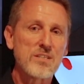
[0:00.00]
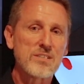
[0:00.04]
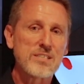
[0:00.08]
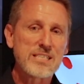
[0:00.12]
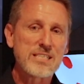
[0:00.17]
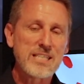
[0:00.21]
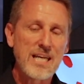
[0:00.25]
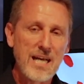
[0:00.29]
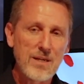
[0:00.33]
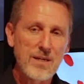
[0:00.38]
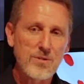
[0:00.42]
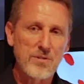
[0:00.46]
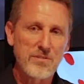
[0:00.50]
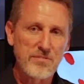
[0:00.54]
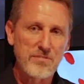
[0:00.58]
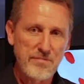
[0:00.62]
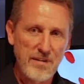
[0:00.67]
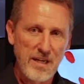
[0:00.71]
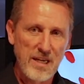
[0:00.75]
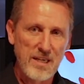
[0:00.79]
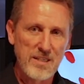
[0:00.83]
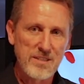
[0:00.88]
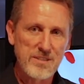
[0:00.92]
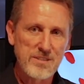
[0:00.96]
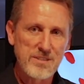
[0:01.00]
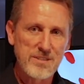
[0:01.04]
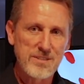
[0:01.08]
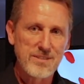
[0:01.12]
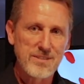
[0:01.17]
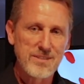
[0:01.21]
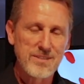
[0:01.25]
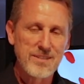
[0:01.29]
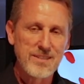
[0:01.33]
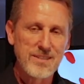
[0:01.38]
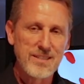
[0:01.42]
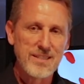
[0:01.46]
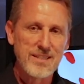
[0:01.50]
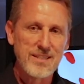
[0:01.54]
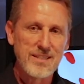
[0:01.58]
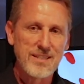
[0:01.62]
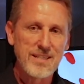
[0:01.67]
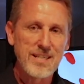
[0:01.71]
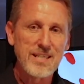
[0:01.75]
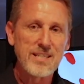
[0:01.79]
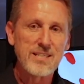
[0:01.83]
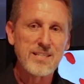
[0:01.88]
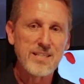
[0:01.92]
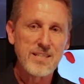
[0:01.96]
sacrifice,
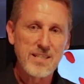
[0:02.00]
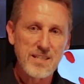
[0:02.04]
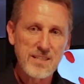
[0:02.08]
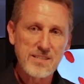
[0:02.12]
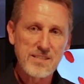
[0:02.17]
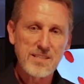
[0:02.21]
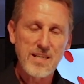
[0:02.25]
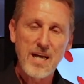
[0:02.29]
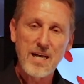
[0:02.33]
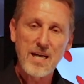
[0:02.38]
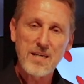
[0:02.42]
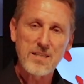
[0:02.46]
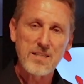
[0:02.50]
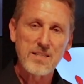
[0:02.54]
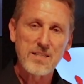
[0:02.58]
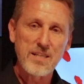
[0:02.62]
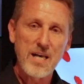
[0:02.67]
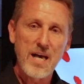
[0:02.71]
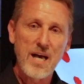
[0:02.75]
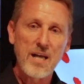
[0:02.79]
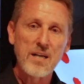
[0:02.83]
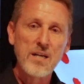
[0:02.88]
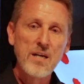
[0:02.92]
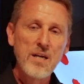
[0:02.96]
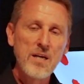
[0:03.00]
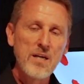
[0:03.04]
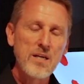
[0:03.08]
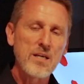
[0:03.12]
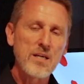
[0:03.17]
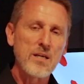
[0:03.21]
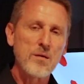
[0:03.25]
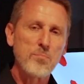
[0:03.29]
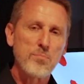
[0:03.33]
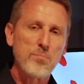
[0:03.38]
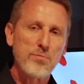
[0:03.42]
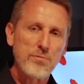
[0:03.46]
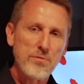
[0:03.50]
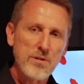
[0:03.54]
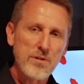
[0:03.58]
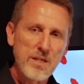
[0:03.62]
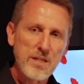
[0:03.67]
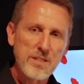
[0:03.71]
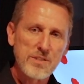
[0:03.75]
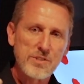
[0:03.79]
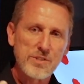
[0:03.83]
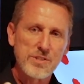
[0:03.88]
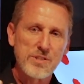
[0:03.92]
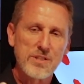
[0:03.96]
he did exactly that. He
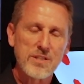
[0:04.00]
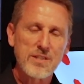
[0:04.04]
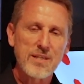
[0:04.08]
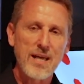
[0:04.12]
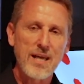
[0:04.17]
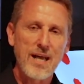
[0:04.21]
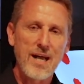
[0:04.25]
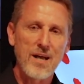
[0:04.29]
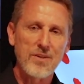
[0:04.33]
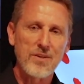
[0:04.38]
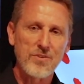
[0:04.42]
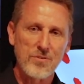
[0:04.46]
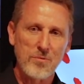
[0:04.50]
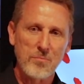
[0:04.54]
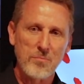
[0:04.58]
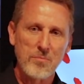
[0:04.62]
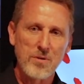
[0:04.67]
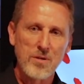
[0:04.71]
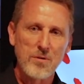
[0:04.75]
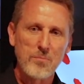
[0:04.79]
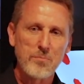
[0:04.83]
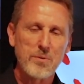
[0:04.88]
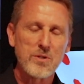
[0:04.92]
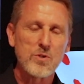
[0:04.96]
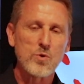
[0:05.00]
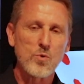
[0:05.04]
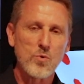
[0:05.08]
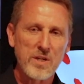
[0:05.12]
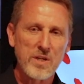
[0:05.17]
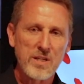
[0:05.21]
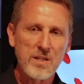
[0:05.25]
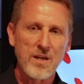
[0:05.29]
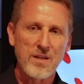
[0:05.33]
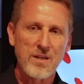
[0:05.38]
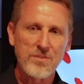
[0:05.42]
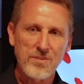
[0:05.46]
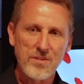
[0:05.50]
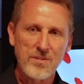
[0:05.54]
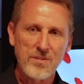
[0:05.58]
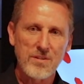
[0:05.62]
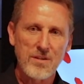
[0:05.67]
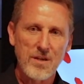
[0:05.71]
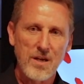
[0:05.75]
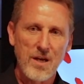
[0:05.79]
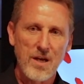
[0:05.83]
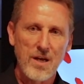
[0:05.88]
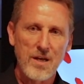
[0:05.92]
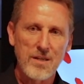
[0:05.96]
bridged the chasm between us and
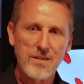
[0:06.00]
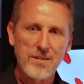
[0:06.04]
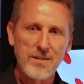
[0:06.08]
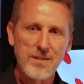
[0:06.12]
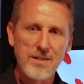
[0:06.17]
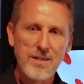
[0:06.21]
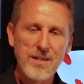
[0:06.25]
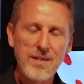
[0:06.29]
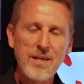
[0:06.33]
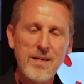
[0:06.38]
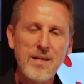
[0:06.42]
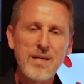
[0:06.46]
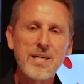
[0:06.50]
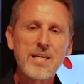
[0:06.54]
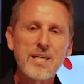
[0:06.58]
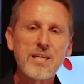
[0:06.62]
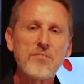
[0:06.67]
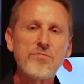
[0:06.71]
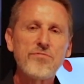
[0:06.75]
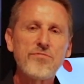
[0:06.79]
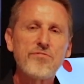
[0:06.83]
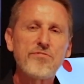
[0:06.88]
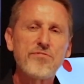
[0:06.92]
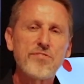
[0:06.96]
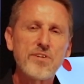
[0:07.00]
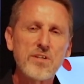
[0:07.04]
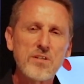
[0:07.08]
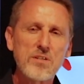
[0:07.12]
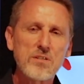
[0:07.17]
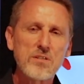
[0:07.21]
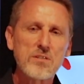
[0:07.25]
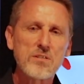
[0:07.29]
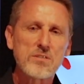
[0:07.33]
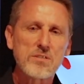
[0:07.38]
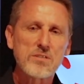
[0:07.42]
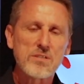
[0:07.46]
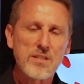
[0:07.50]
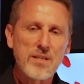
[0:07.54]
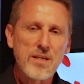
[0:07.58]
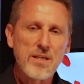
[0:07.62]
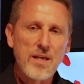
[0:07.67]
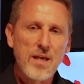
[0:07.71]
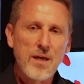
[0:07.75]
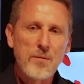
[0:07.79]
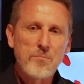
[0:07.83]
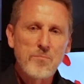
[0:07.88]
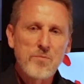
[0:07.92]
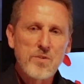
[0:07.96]
God. He fills the
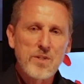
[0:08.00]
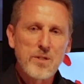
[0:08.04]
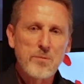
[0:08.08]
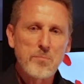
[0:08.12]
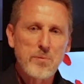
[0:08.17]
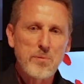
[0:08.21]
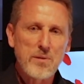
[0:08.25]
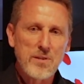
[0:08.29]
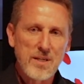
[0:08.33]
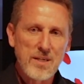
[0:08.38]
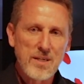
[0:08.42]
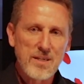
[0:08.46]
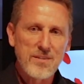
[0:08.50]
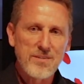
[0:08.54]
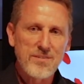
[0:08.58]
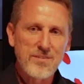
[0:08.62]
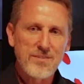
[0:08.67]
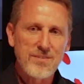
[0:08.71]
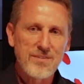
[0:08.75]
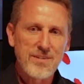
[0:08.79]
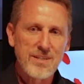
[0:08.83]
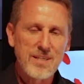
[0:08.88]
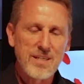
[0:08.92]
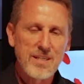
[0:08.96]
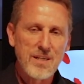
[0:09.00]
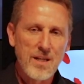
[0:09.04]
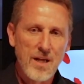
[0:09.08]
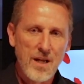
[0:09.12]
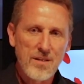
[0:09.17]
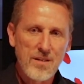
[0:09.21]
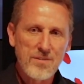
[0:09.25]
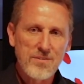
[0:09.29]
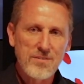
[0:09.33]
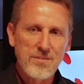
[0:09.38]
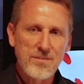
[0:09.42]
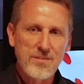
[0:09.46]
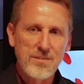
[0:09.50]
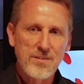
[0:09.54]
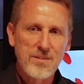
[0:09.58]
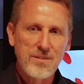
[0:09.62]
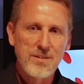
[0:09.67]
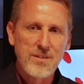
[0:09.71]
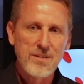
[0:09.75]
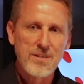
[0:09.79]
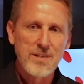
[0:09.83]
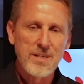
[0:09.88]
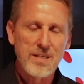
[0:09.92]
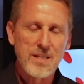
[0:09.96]
empty place in us,
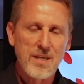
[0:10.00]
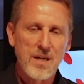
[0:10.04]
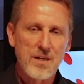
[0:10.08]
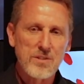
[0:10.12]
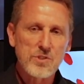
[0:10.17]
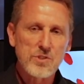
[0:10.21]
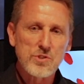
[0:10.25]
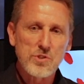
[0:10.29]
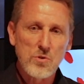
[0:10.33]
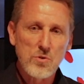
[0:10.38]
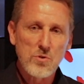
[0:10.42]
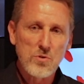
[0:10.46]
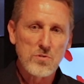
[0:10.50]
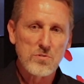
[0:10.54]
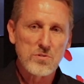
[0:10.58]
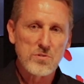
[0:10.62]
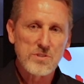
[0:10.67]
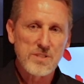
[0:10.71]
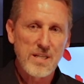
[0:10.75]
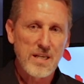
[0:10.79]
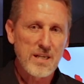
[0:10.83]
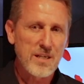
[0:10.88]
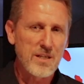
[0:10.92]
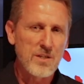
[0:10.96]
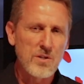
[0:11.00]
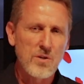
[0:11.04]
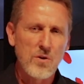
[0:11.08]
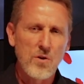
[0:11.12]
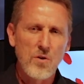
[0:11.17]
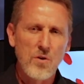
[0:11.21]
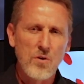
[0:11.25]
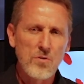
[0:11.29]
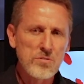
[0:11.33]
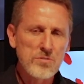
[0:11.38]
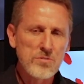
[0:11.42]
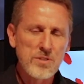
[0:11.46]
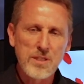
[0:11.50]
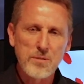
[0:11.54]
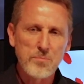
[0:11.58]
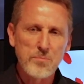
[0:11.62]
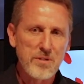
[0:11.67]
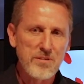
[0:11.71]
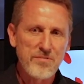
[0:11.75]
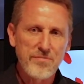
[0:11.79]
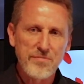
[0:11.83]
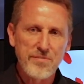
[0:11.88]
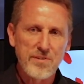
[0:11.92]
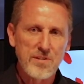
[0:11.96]
in our souls, that can only
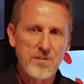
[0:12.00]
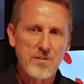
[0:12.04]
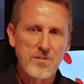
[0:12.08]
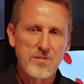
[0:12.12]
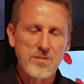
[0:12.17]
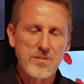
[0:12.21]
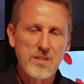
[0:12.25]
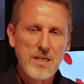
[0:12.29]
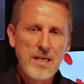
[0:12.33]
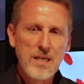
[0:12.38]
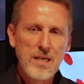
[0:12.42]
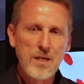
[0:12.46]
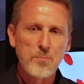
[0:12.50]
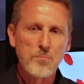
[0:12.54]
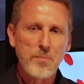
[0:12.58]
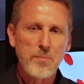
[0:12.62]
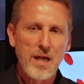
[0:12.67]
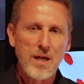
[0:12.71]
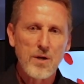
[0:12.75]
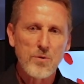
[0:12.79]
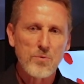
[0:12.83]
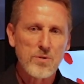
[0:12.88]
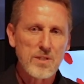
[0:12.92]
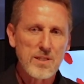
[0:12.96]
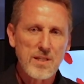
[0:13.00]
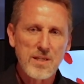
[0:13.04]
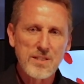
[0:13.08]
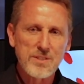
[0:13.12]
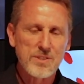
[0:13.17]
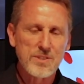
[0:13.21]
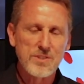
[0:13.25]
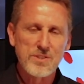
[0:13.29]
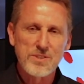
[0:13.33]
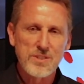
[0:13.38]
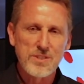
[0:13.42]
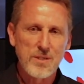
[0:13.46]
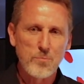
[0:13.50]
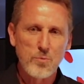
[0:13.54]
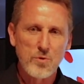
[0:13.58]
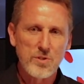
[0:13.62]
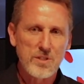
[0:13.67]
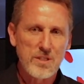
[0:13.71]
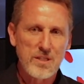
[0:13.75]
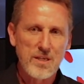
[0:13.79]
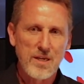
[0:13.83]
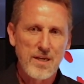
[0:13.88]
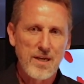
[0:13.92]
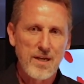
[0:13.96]
be filled by a relationship
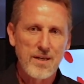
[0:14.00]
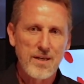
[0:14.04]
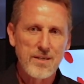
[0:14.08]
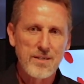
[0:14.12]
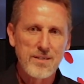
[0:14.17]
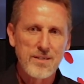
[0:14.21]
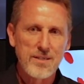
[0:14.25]
with God.